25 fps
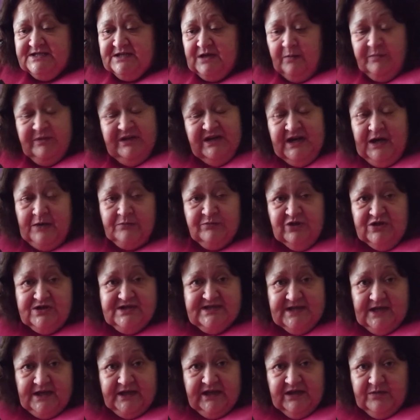I'm not
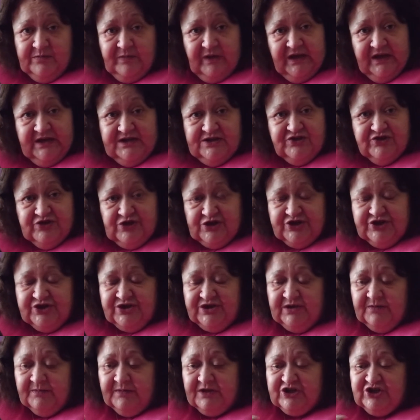psychic by any stretch of
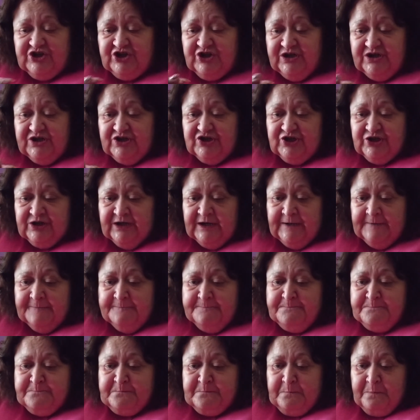the imagination,
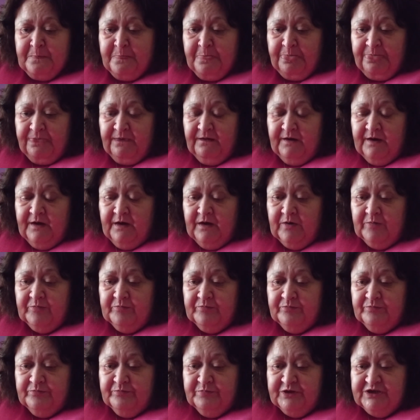
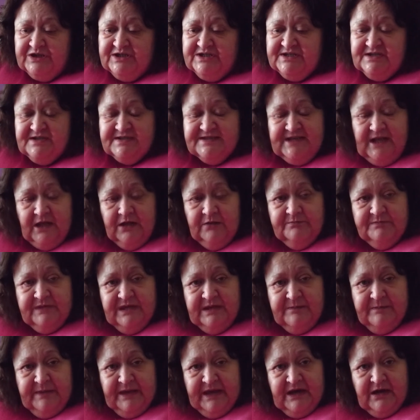but it does help
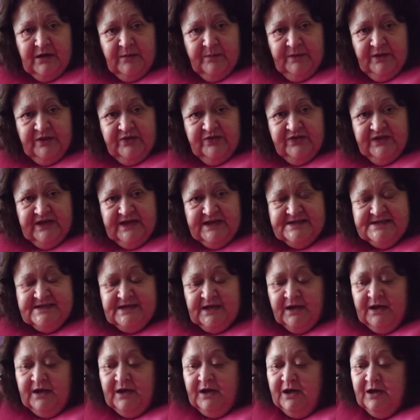me pick up on things
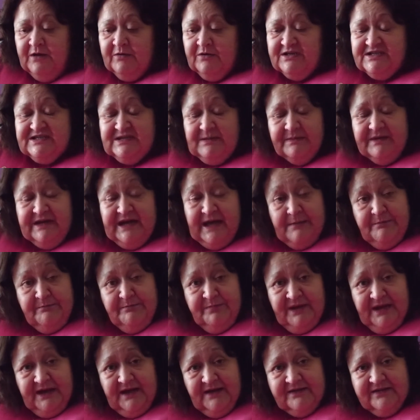because I'm an
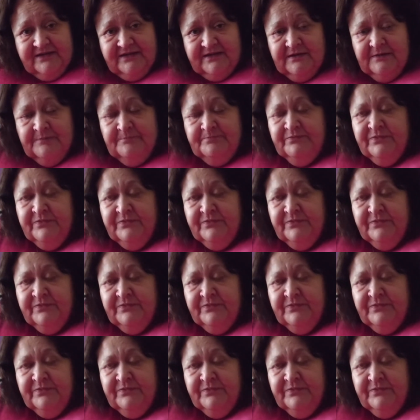empath.